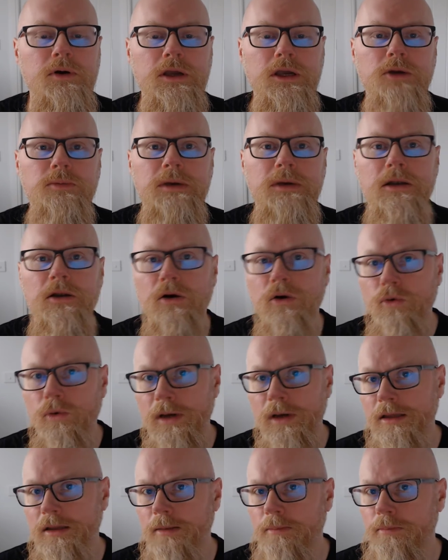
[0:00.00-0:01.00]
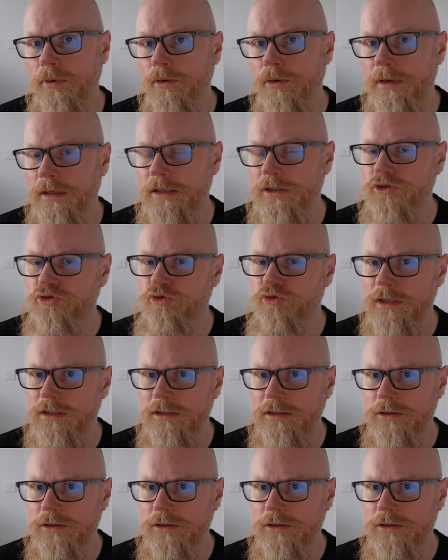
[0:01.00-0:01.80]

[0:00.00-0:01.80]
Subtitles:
it'll be a lot quicker than building it straight